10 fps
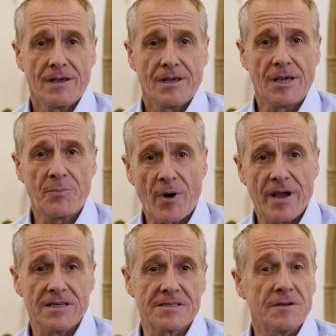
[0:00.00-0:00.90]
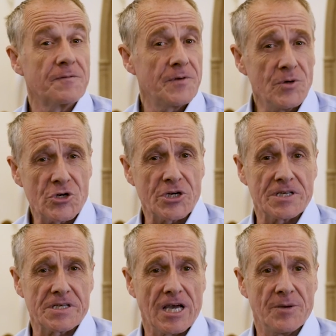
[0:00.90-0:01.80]
He prays that future
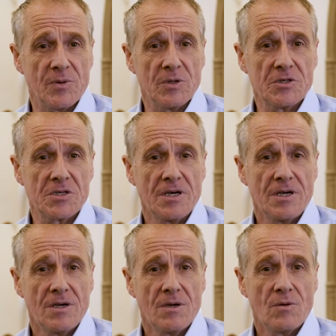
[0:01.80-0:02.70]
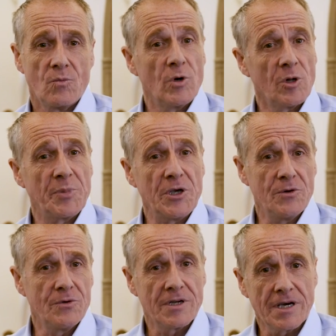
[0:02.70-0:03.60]
disciples will be
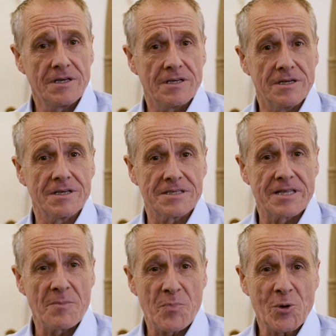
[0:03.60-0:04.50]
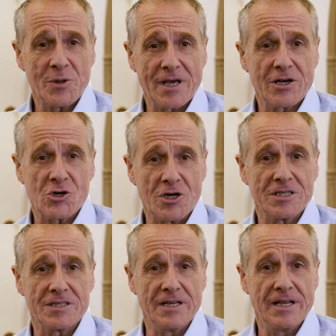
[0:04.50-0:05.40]
united as they put their
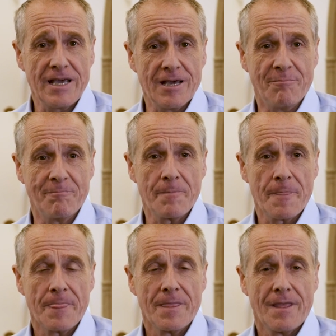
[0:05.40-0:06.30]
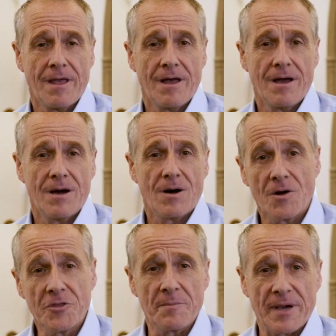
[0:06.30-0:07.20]
trust in him
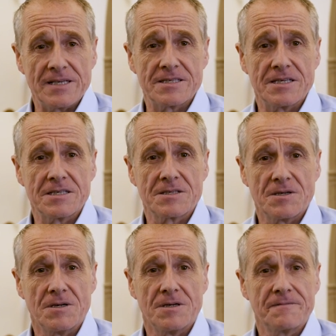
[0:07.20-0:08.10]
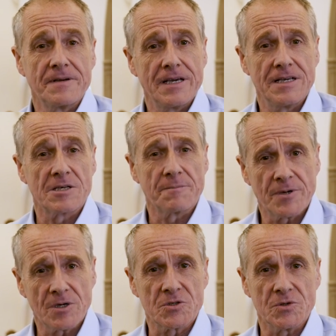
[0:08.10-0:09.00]
on the basis of his
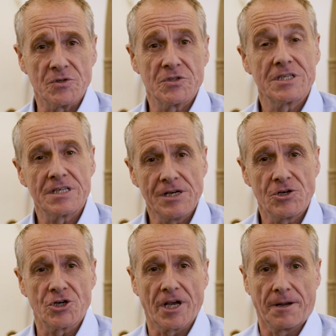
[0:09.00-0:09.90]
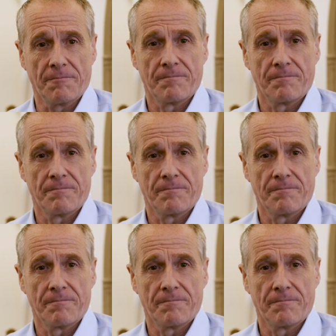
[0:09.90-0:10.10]
apostles' teaching.